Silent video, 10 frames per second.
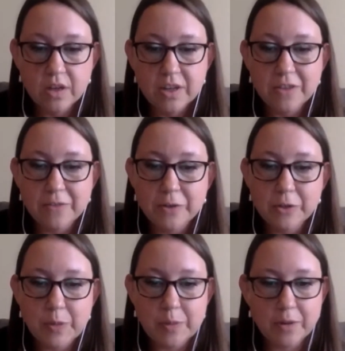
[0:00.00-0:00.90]
The
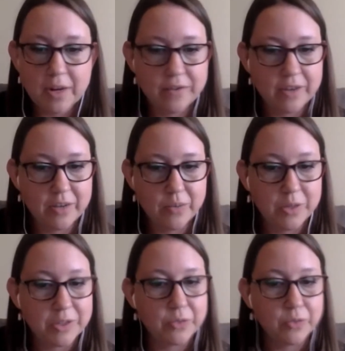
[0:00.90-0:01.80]
first paper I read
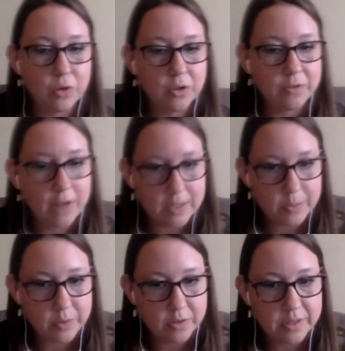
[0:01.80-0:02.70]
was The Role of
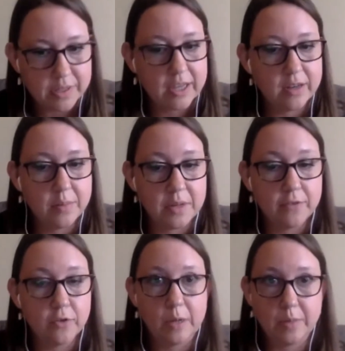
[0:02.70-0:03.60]
Hospitals in
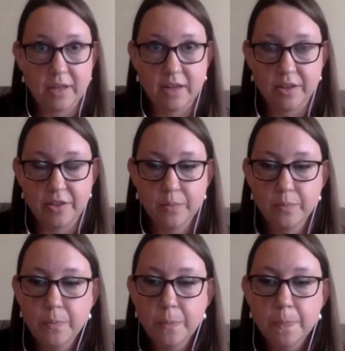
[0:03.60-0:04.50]
Medieval Public Health.
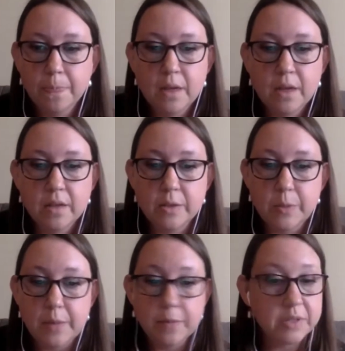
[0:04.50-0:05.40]
This
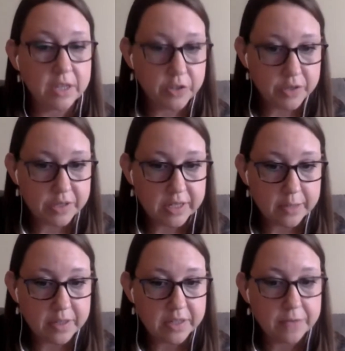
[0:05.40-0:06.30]
paper was interesting
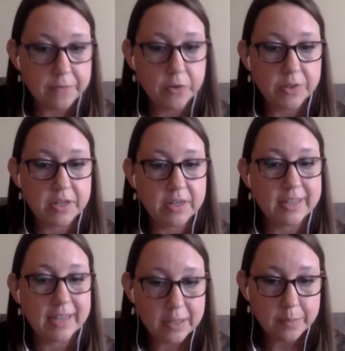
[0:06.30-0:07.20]
because it focused on a
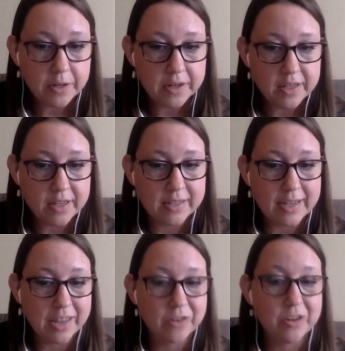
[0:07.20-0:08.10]
time period that is
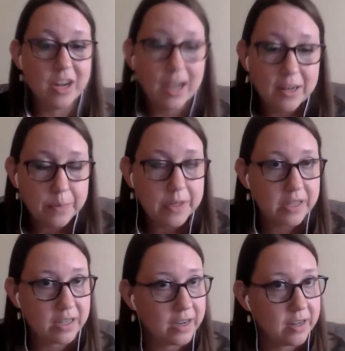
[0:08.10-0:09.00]
either not being
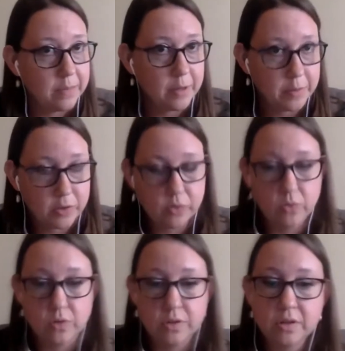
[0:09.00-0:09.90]
taught in public
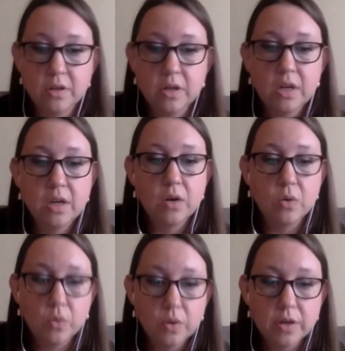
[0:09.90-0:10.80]
schools
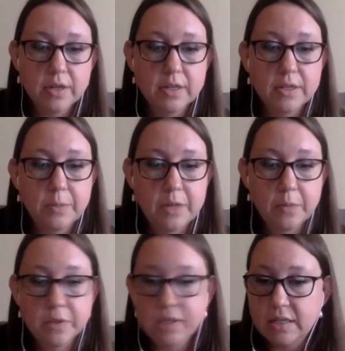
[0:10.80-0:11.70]
or is being
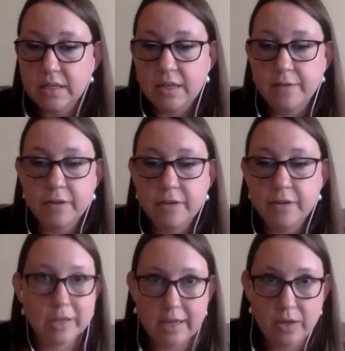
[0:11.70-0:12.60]
presented in a very
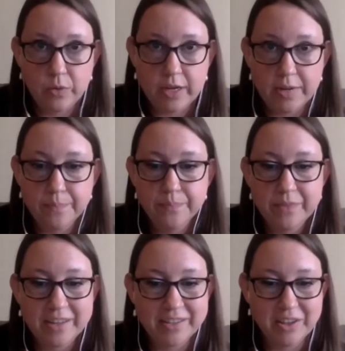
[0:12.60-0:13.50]
arcane way,
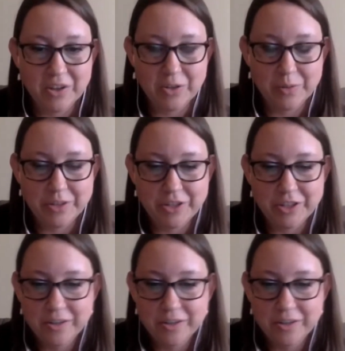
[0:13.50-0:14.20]
as the author mentioned.